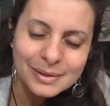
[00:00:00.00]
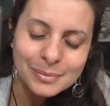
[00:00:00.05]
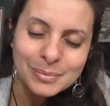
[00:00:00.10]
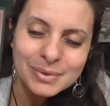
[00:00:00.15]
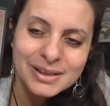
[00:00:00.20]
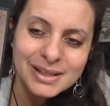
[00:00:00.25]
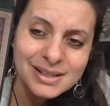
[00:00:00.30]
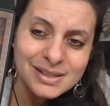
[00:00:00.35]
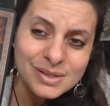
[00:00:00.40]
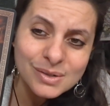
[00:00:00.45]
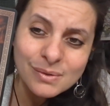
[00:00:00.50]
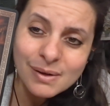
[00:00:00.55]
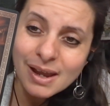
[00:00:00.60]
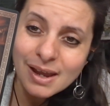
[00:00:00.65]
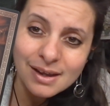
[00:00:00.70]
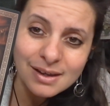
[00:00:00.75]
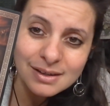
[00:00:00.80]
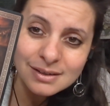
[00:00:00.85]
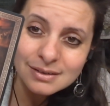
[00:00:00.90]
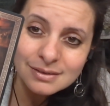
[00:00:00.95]
but that's
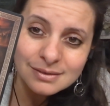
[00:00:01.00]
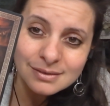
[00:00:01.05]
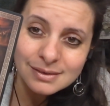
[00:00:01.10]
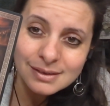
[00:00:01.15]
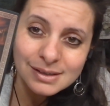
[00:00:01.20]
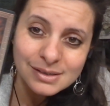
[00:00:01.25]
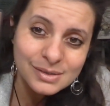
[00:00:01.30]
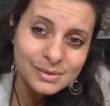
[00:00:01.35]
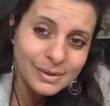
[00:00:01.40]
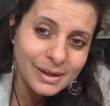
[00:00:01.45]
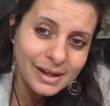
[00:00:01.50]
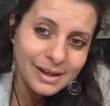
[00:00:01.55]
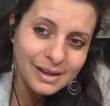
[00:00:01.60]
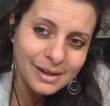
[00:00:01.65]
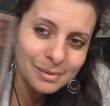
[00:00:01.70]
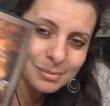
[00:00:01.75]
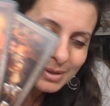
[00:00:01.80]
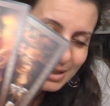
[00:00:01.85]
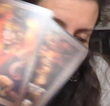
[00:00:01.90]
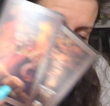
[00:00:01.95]
okay. That's okay.
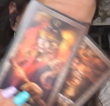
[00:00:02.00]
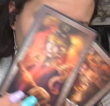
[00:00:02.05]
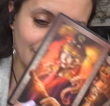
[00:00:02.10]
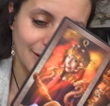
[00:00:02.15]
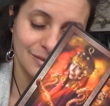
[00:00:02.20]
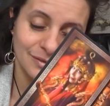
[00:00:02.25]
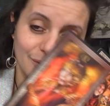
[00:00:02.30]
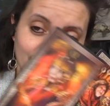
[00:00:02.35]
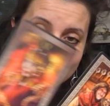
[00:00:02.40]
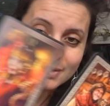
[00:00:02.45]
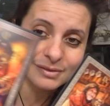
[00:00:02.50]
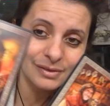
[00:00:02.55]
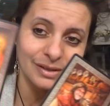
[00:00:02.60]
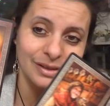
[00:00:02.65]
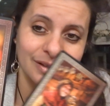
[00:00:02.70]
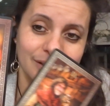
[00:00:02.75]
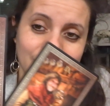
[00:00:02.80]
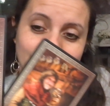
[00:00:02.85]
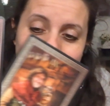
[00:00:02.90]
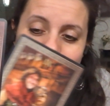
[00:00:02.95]
I mean, after
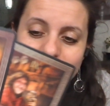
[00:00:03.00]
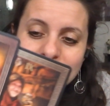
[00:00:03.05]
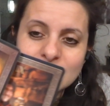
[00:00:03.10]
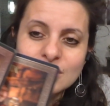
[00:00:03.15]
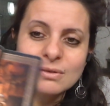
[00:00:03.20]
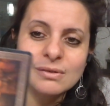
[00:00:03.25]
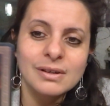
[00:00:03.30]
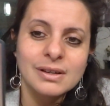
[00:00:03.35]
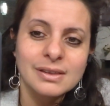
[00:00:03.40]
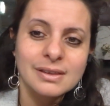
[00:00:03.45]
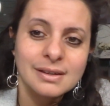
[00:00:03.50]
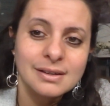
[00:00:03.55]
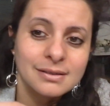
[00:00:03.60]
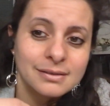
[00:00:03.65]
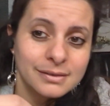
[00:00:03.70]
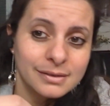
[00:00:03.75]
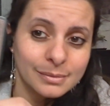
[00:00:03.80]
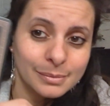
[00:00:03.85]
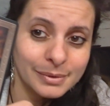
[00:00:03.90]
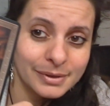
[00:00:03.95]
everything you've been through, I think a
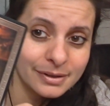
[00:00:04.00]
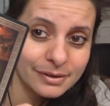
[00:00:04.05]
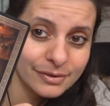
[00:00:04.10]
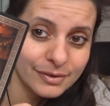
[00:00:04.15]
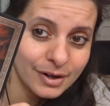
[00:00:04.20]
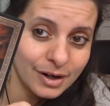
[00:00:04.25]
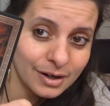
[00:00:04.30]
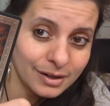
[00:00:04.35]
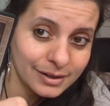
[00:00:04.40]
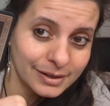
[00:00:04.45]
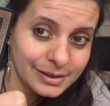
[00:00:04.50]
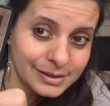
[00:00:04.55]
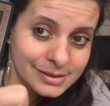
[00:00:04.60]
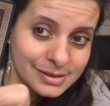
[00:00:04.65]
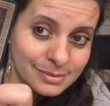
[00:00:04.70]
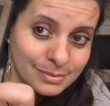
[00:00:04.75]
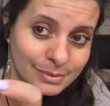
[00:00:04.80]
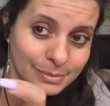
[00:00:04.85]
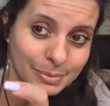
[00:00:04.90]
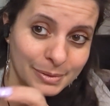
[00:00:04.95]
little bit of
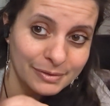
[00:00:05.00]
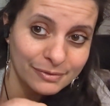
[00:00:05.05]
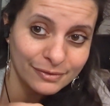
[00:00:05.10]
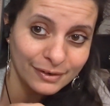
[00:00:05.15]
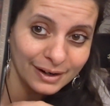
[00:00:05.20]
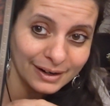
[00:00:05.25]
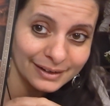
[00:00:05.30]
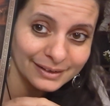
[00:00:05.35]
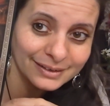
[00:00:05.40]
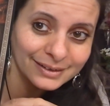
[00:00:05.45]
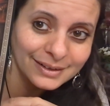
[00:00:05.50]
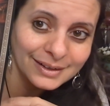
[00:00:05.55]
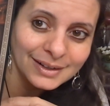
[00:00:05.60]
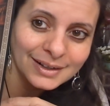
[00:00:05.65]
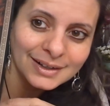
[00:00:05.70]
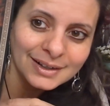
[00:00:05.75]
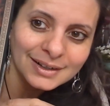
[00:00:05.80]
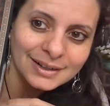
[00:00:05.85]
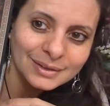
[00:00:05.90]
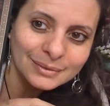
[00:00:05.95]
cockiness would be fine,
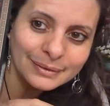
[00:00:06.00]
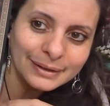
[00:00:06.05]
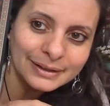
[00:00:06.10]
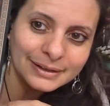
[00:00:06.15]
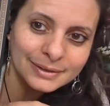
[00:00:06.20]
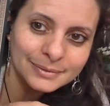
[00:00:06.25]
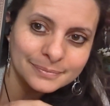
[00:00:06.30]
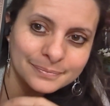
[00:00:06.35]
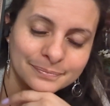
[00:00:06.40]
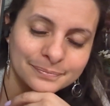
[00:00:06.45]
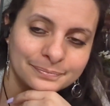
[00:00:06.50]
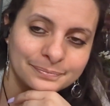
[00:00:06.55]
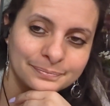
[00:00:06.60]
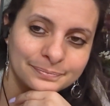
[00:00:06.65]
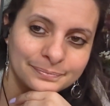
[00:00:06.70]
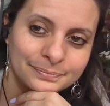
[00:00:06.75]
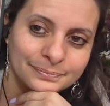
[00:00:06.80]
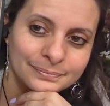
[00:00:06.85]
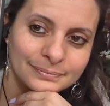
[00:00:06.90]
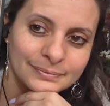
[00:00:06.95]
right?
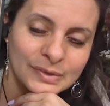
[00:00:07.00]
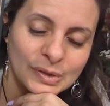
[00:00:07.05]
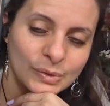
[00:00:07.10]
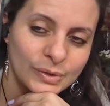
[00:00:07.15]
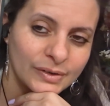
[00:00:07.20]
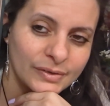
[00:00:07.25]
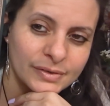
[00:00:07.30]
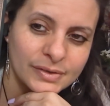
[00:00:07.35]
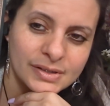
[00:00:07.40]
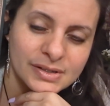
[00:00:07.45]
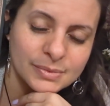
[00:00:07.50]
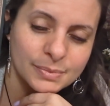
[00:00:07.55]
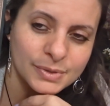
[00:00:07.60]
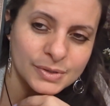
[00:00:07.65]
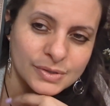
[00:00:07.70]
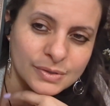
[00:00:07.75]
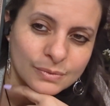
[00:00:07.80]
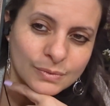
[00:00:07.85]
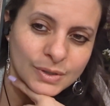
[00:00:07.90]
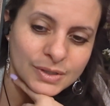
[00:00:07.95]
Whoever this
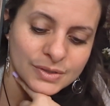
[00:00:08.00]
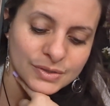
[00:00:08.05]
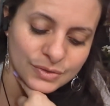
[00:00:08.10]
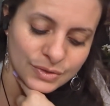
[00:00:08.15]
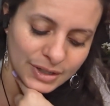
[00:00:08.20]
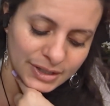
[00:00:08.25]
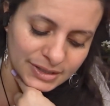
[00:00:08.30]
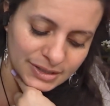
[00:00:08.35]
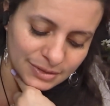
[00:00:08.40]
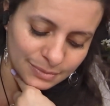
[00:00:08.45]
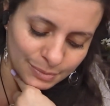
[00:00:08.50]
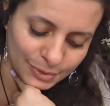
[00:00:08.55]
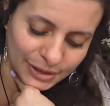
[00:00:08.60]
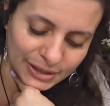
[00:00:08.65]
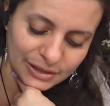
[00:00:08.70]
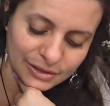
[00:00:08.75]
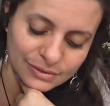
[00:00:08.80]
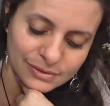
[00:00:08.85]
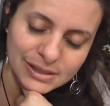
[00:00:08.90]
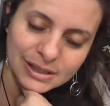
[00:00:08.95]
person was tried to
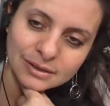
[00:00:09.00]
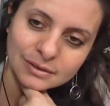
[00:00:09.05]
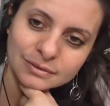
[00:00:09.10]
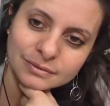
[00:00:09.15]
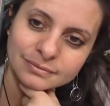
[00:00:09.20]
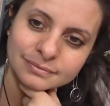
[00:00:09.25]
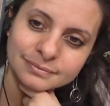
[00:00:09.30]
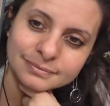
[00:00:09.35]
break you down,